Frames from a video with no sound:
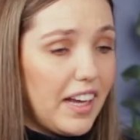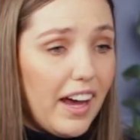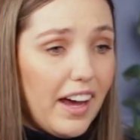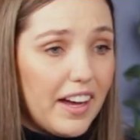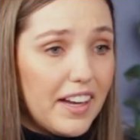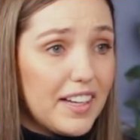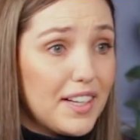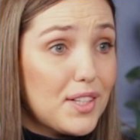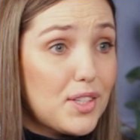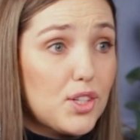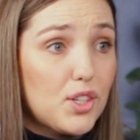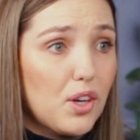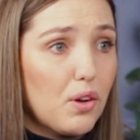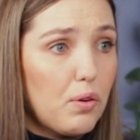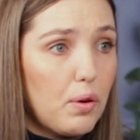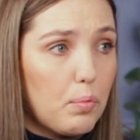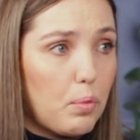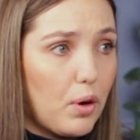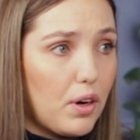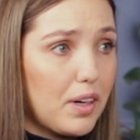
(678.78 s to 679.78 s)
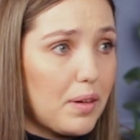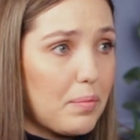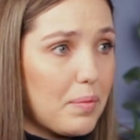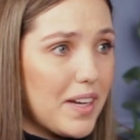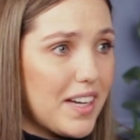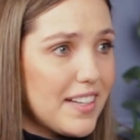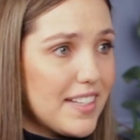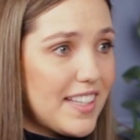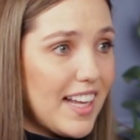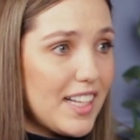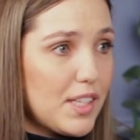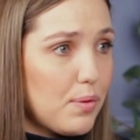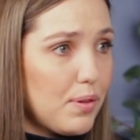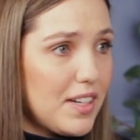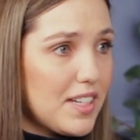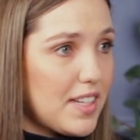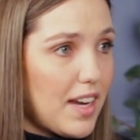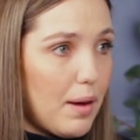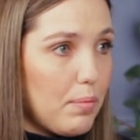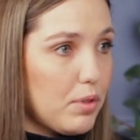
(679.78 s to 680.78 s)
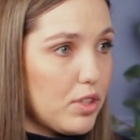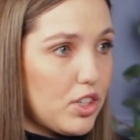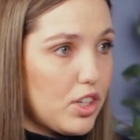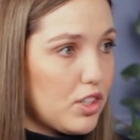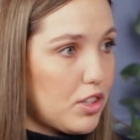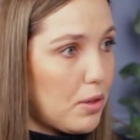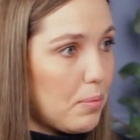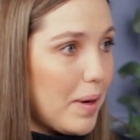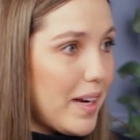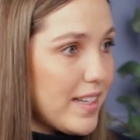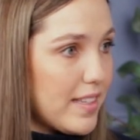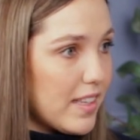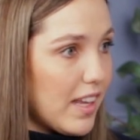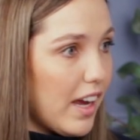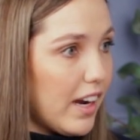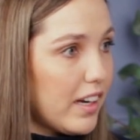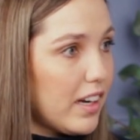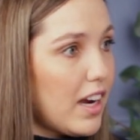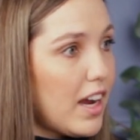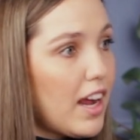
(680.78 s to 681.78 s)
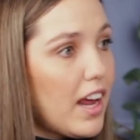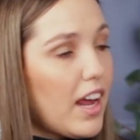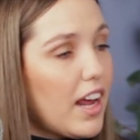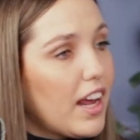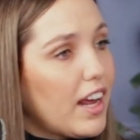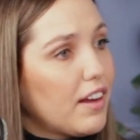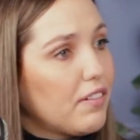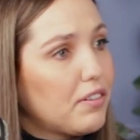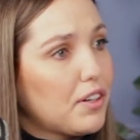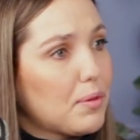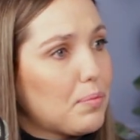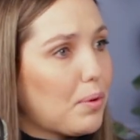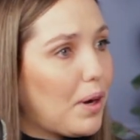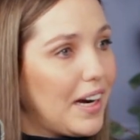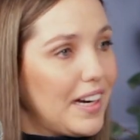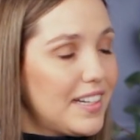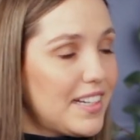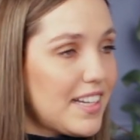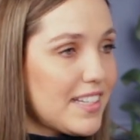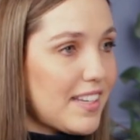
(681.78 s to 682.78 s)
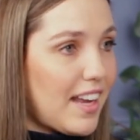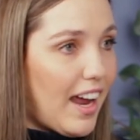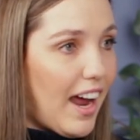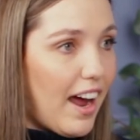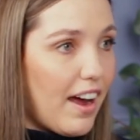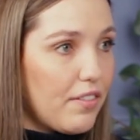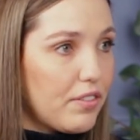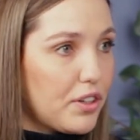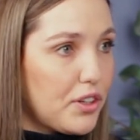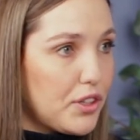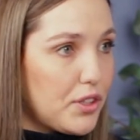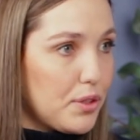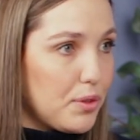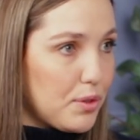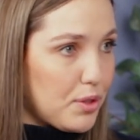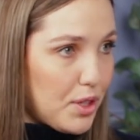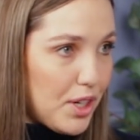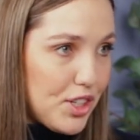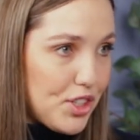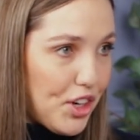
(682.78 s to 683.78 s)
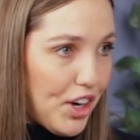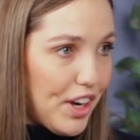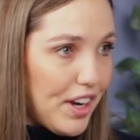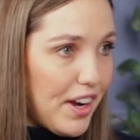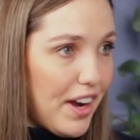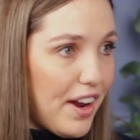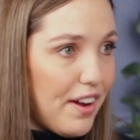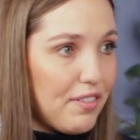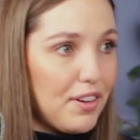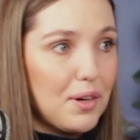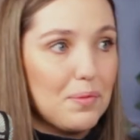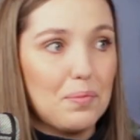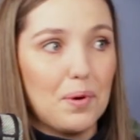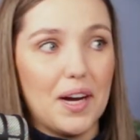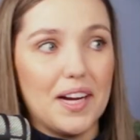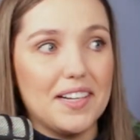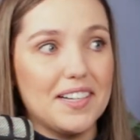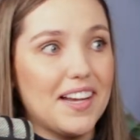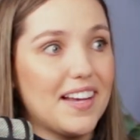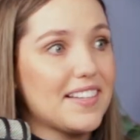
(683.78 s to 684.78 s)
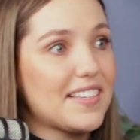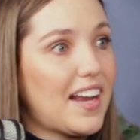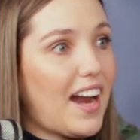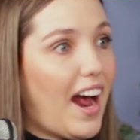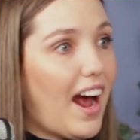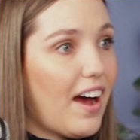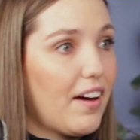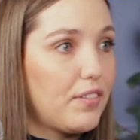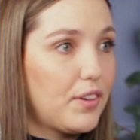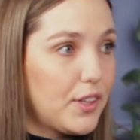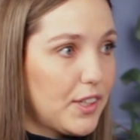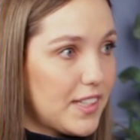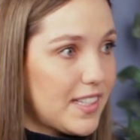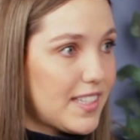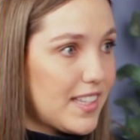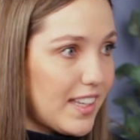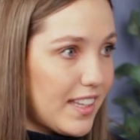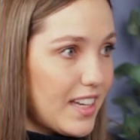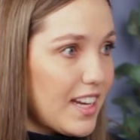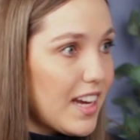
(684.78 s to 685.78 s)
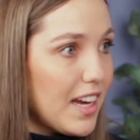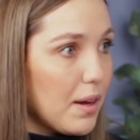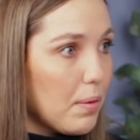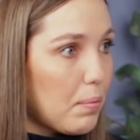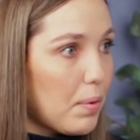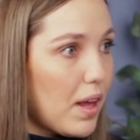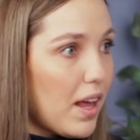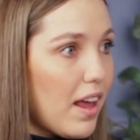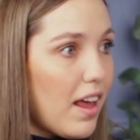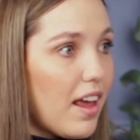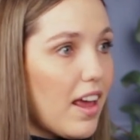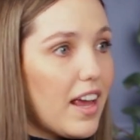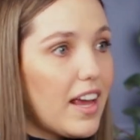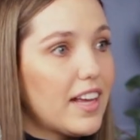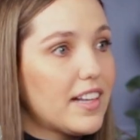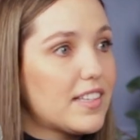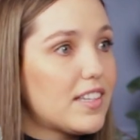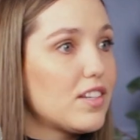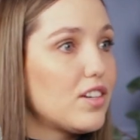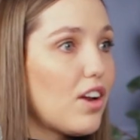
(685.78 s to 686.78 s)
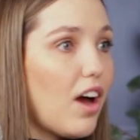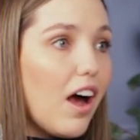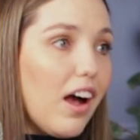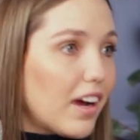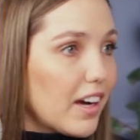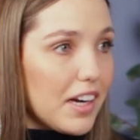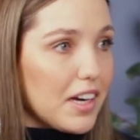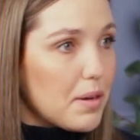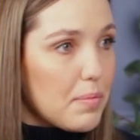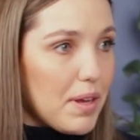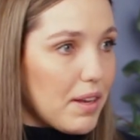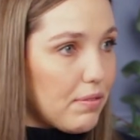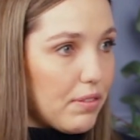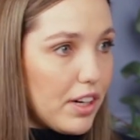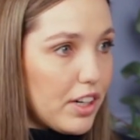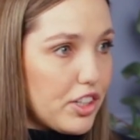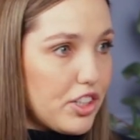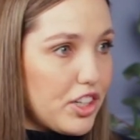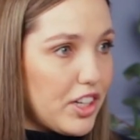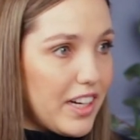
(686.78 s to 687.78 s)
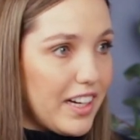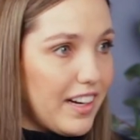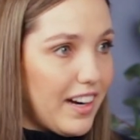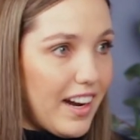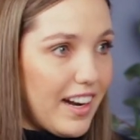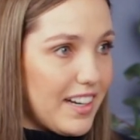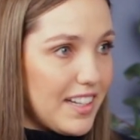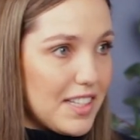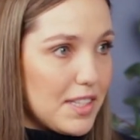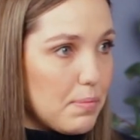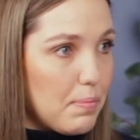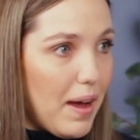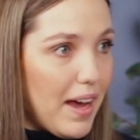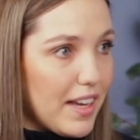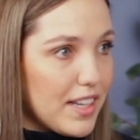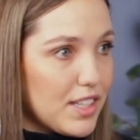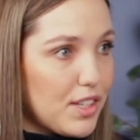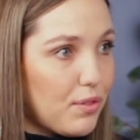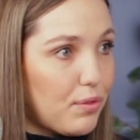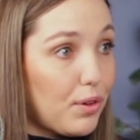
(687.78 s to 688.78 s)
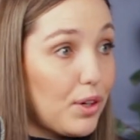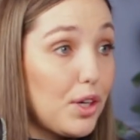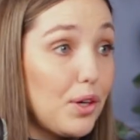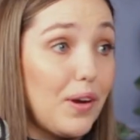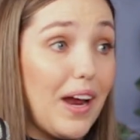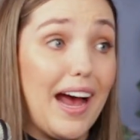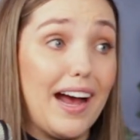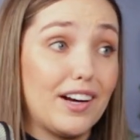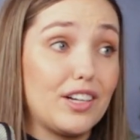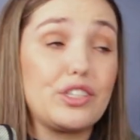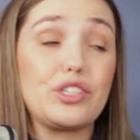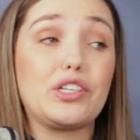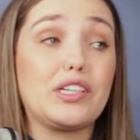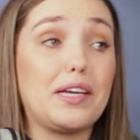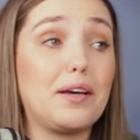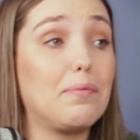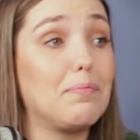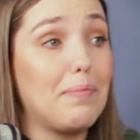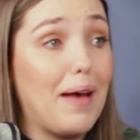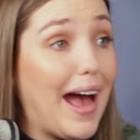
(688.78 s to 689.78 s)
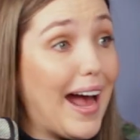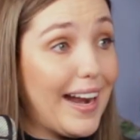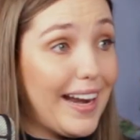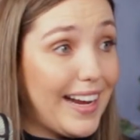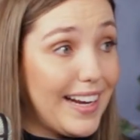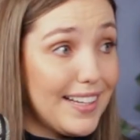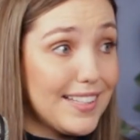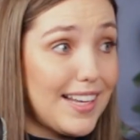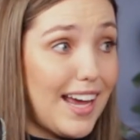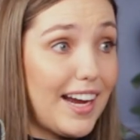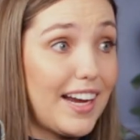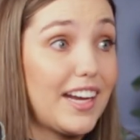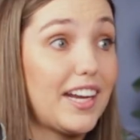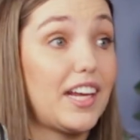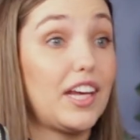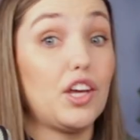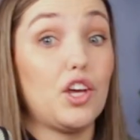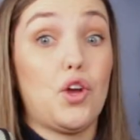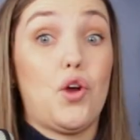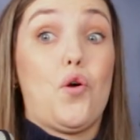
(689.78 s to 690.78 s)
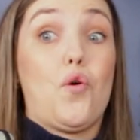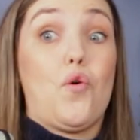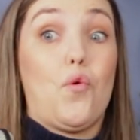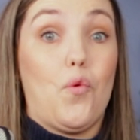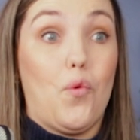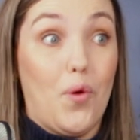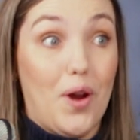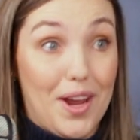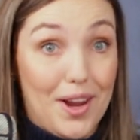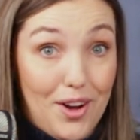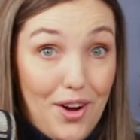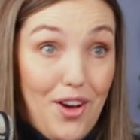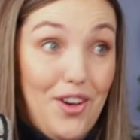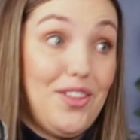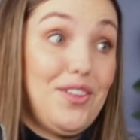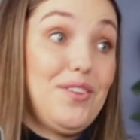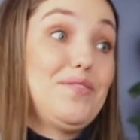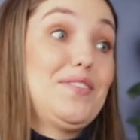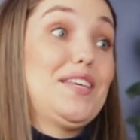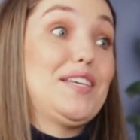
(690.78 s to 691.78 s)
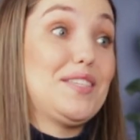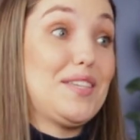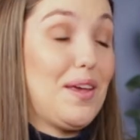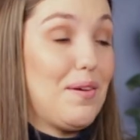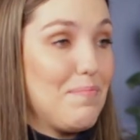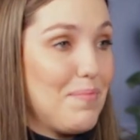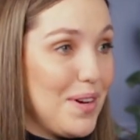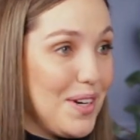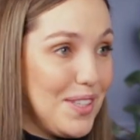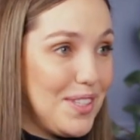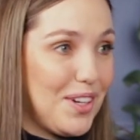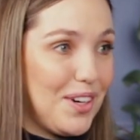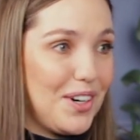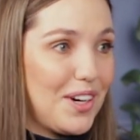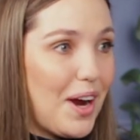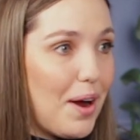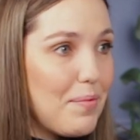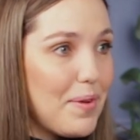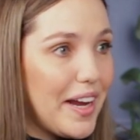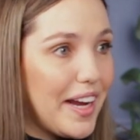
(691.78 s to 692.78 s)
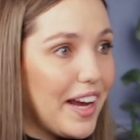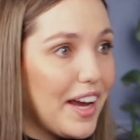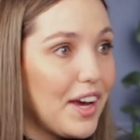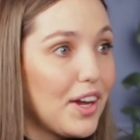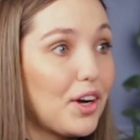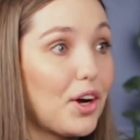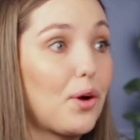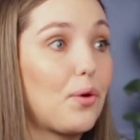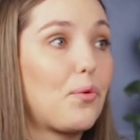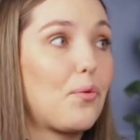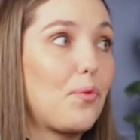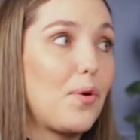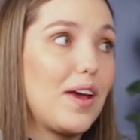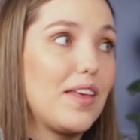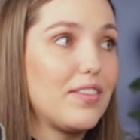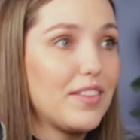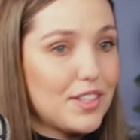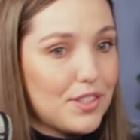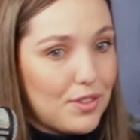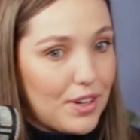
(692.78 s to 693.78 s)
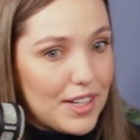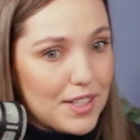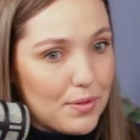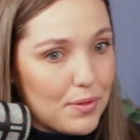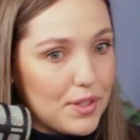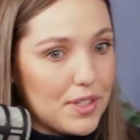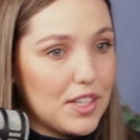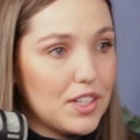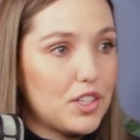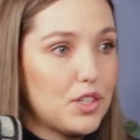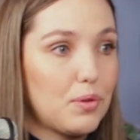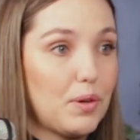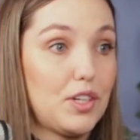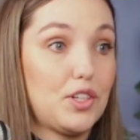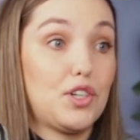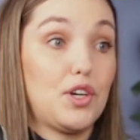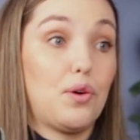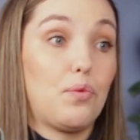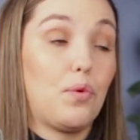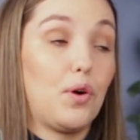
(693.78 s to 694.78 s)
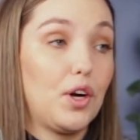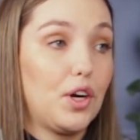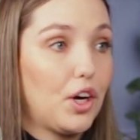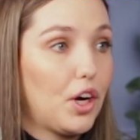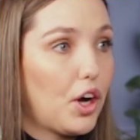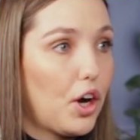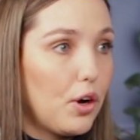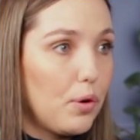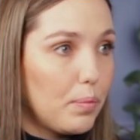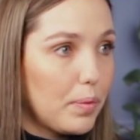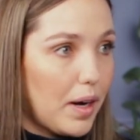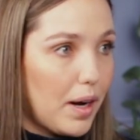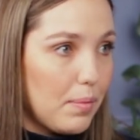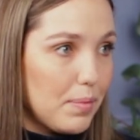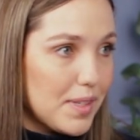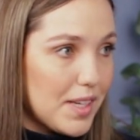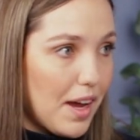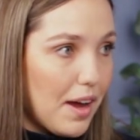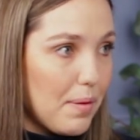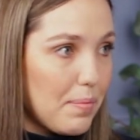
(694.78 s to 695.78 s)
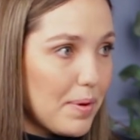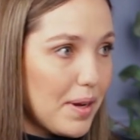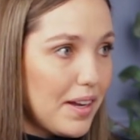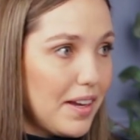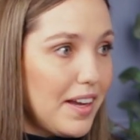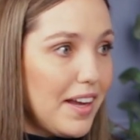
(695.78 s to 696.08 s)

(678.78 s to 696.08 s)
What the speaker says: Yeah, it's so important because that's what establishes your baseline. If your brain doesn't have good nutrition, if your brain doesn't have good sleep, it's not going to be functioning at its best for you to actually combat anxiety when all of these inputs are coming in or when the stressful situation at work or home comes up.